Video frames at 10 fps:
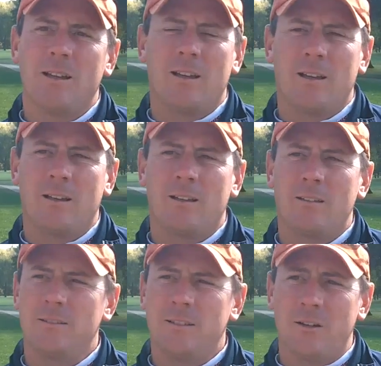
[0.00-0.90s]
Uh,
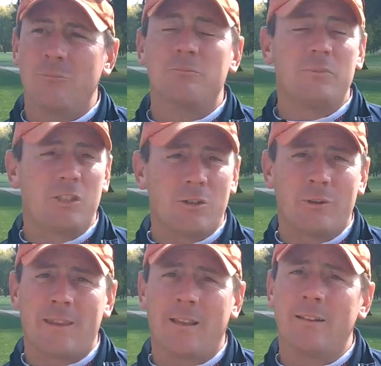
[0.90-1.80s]
you know, showing that